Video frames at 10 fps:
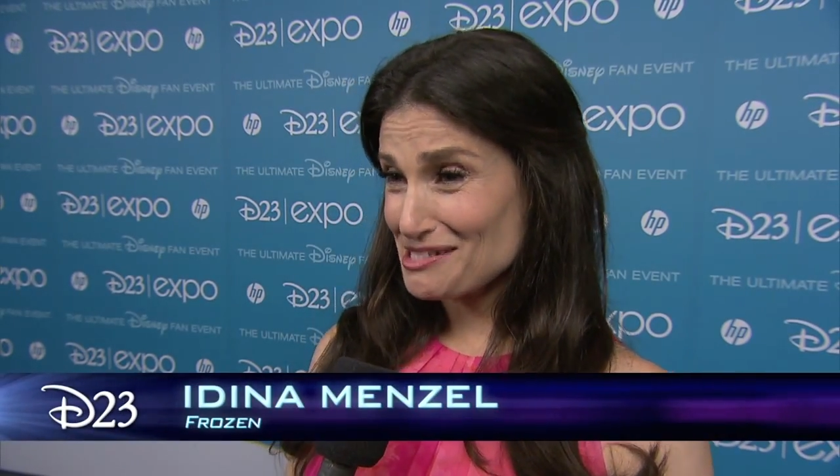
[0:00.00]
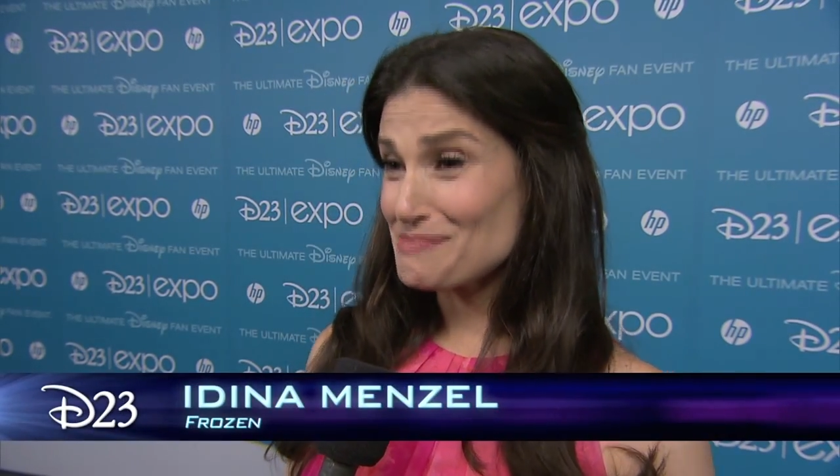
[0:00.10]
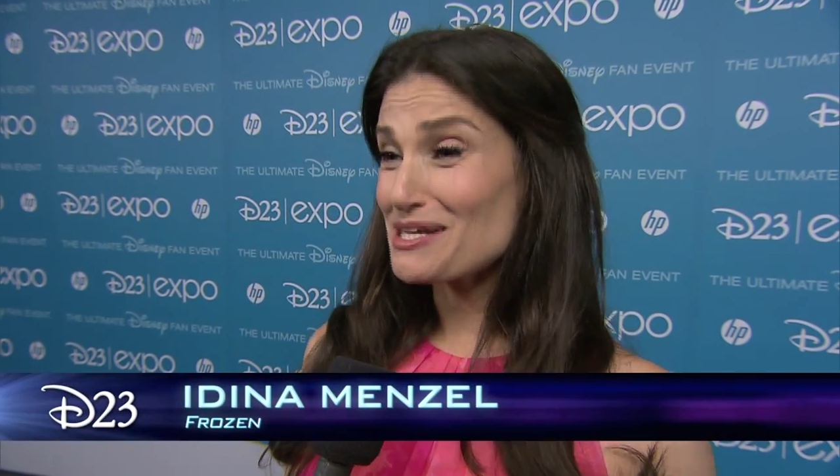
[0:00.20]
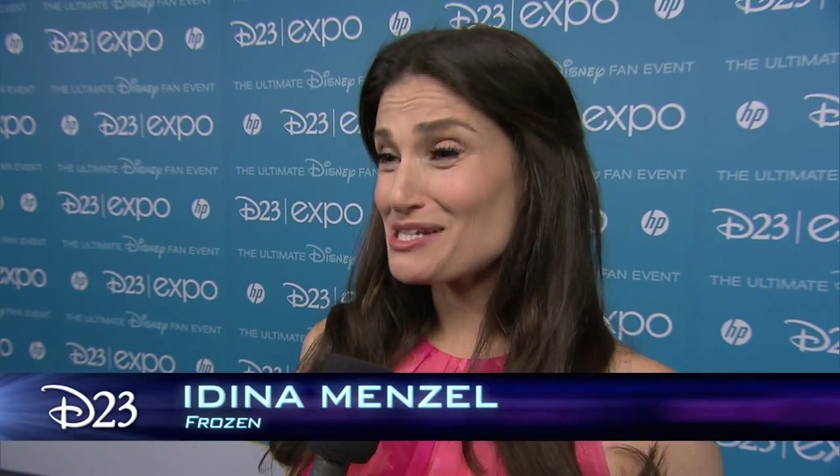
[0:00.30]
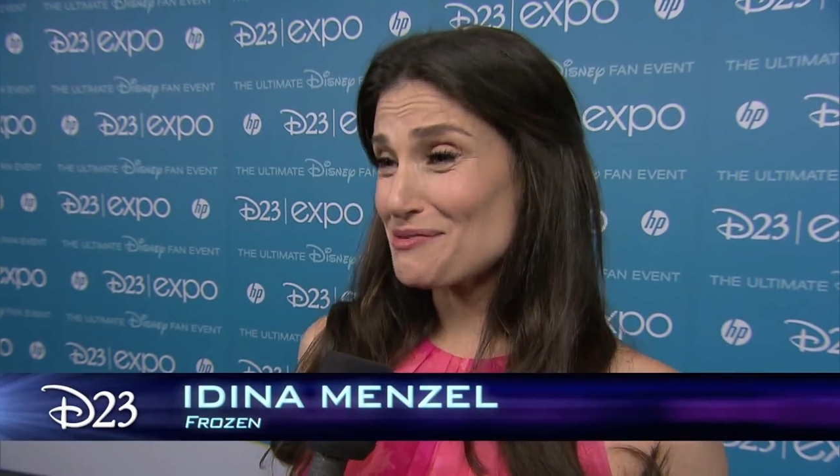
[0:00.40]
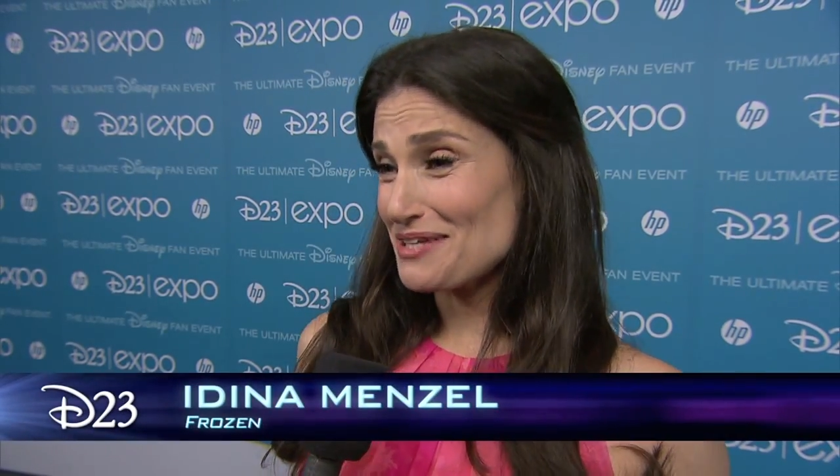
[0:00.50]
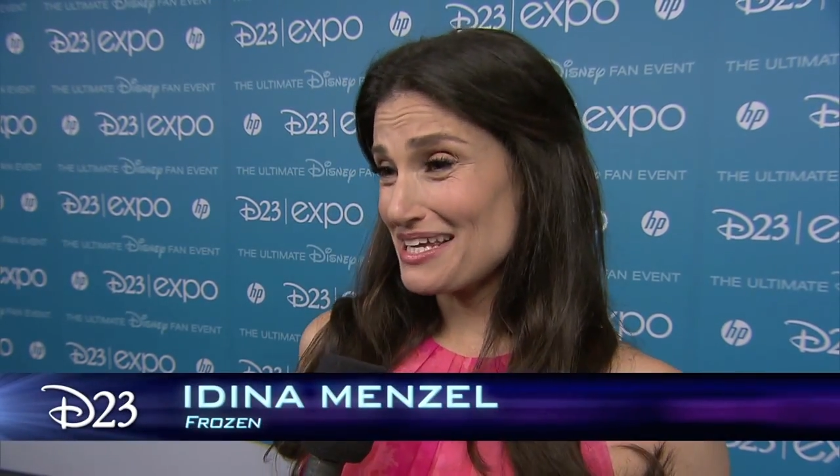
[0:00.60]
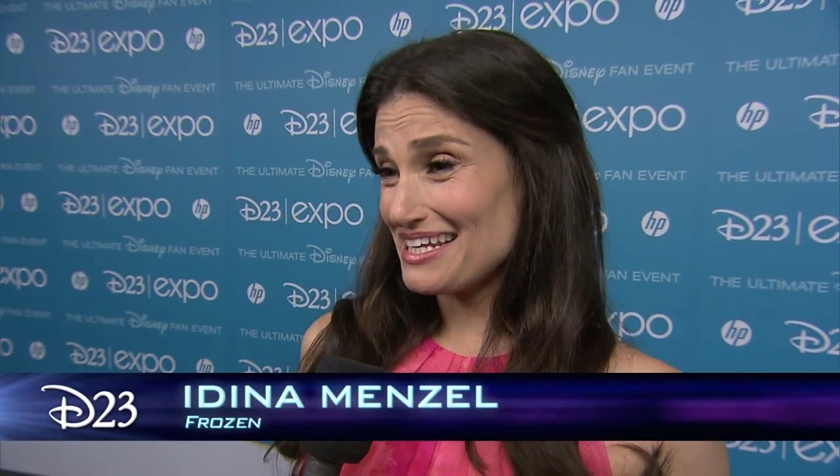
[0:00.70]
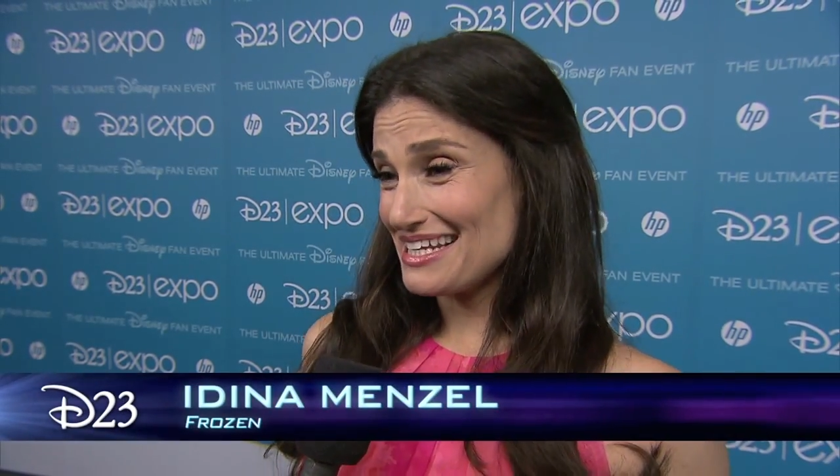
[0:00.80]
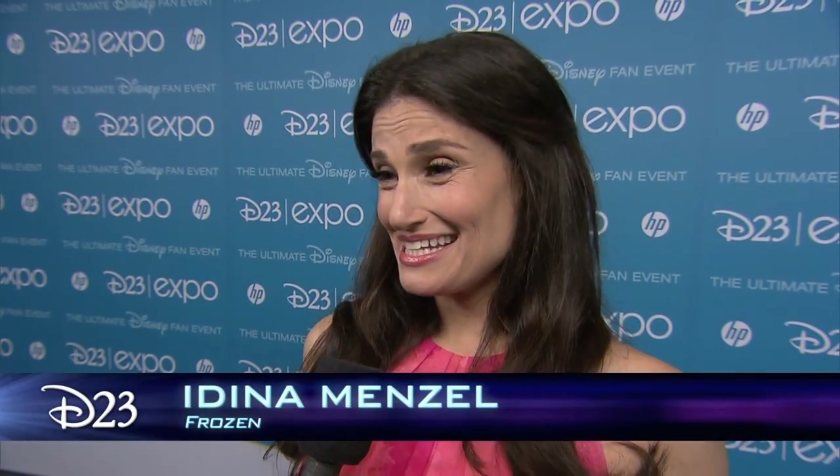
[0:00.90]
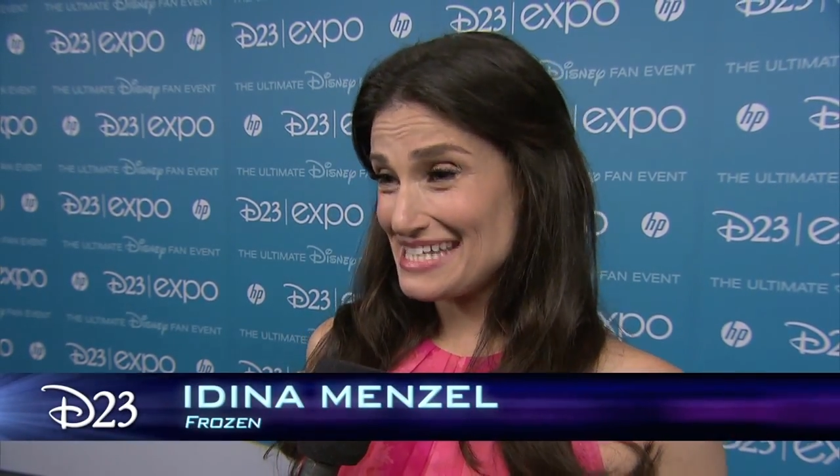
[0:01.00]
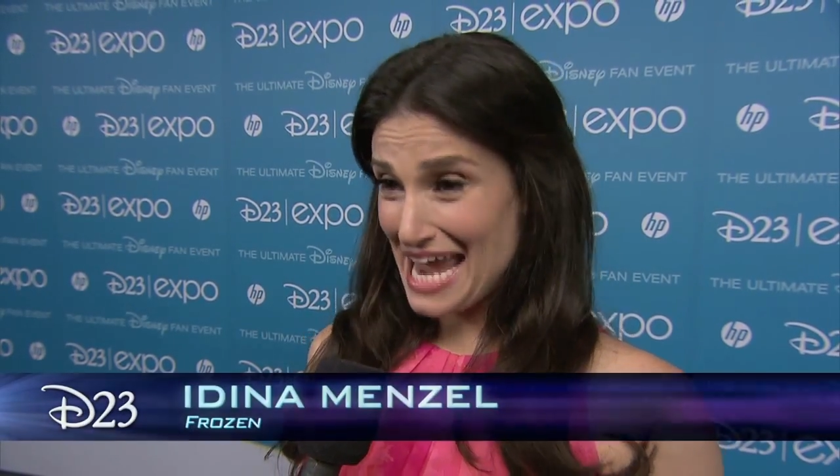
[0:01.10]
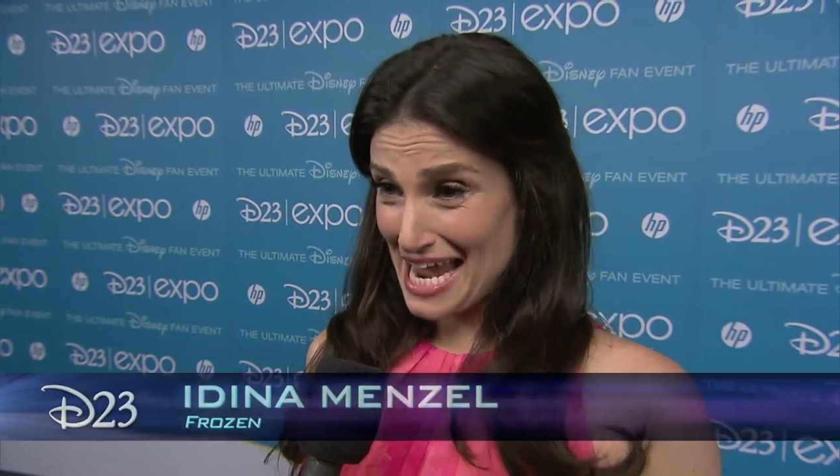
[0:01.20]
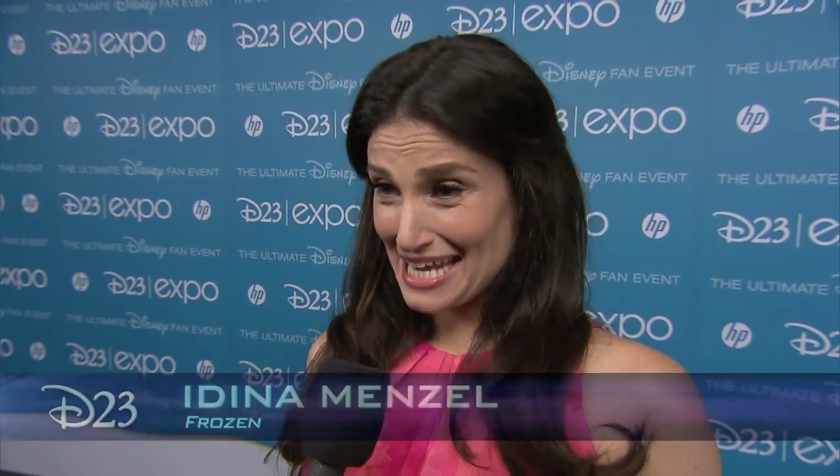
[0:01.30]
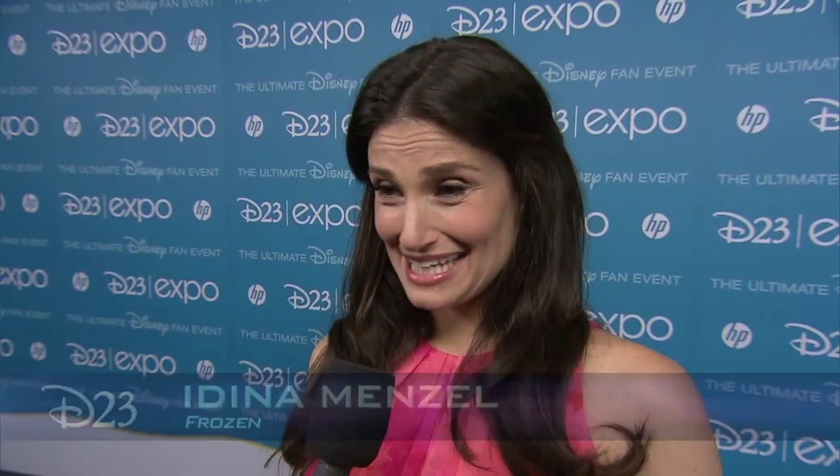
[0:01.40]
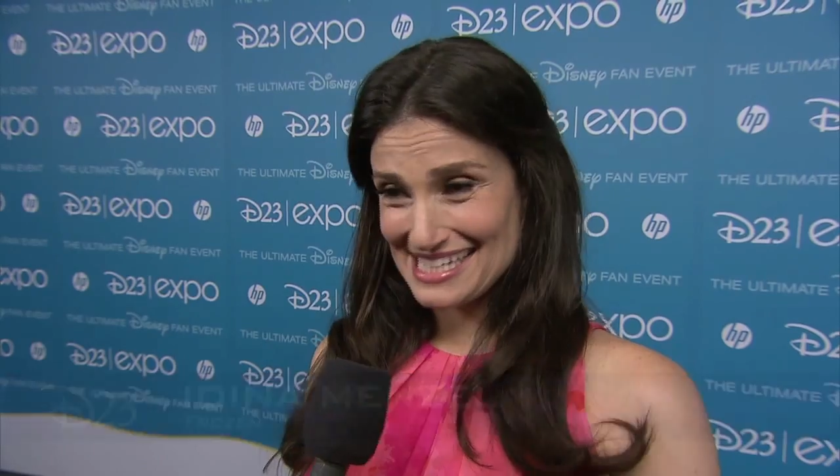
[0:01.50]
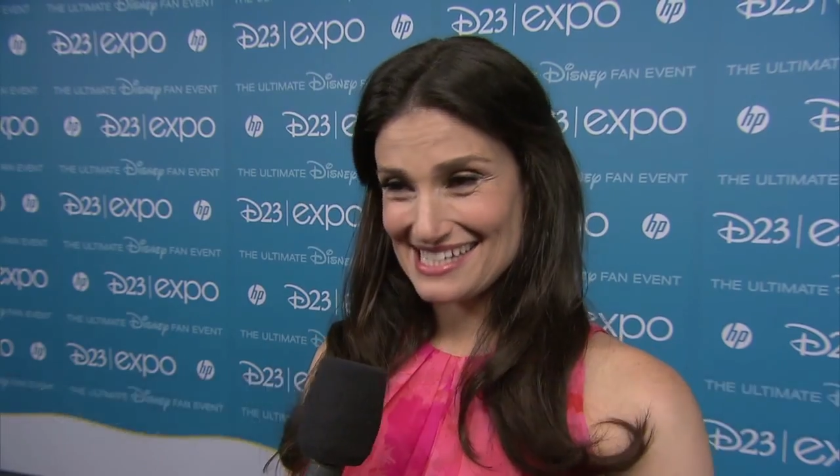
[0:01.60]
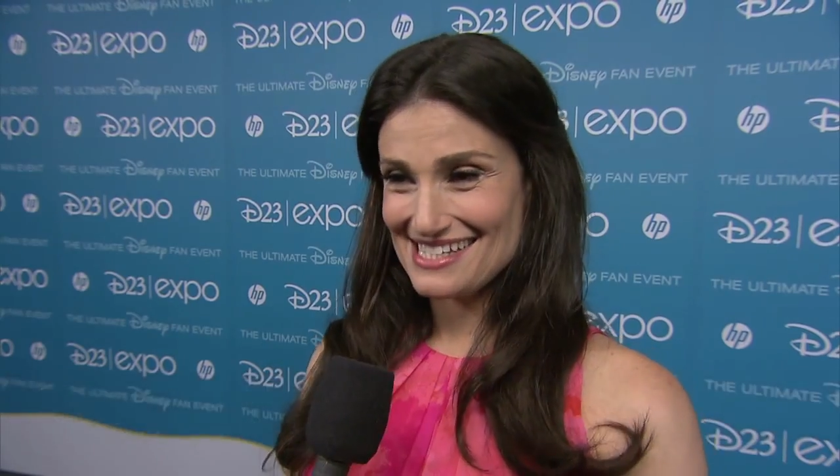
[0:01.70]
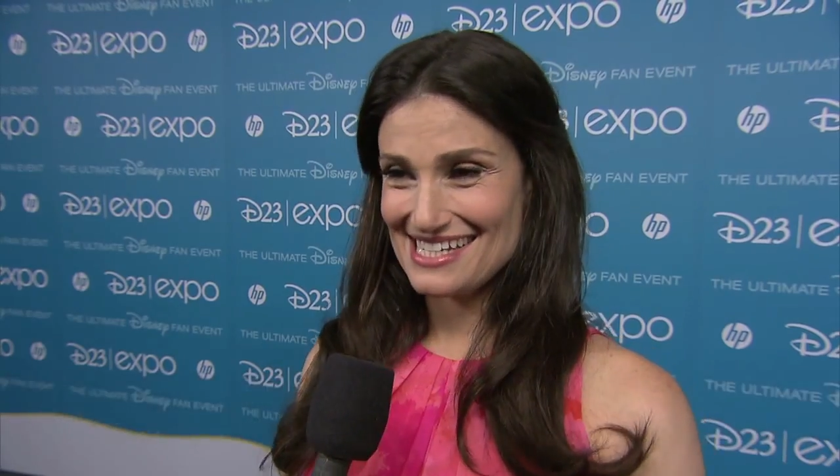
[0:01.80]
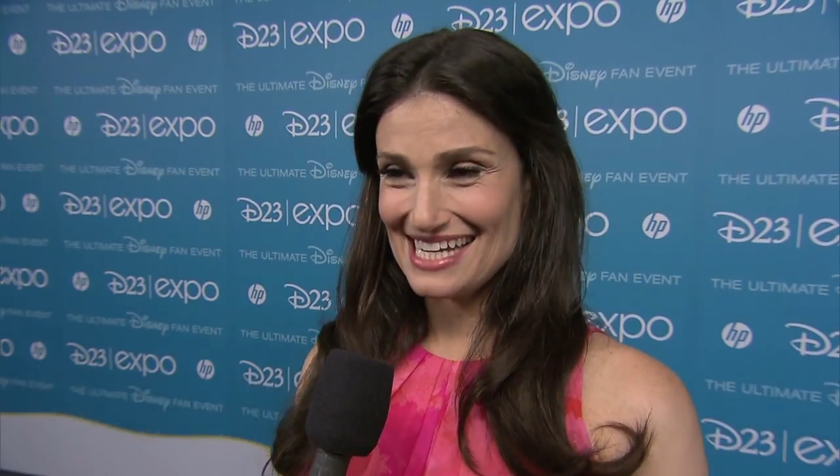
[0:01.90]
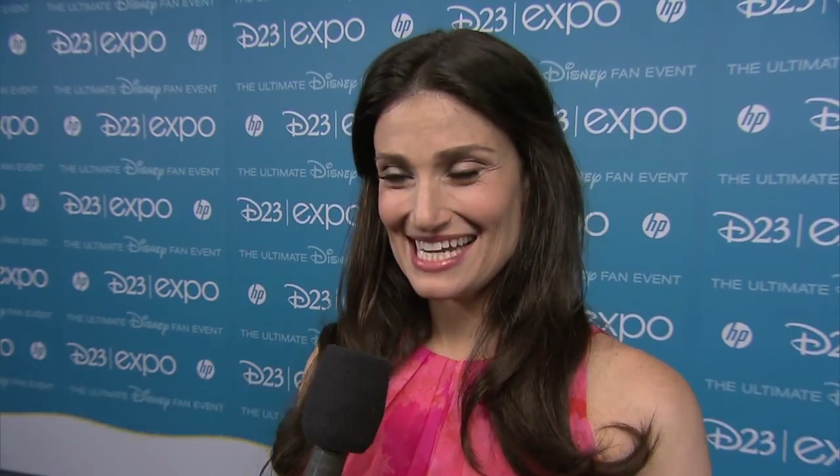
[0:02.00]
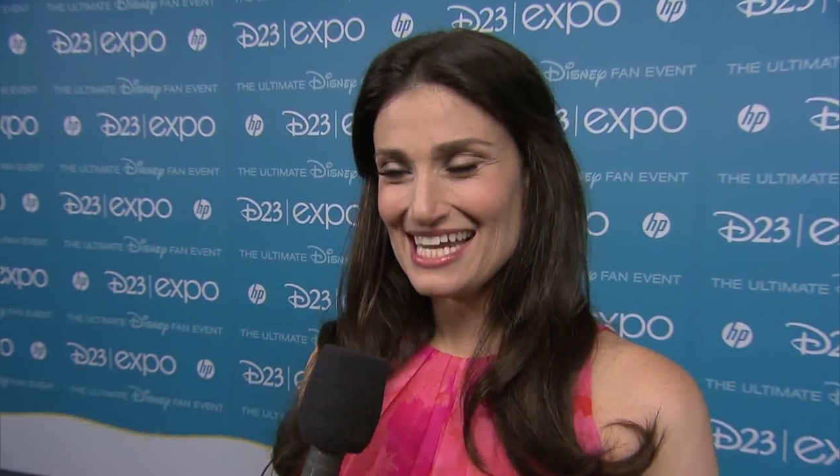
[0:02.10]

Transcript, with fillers: especially one that sang in Disney.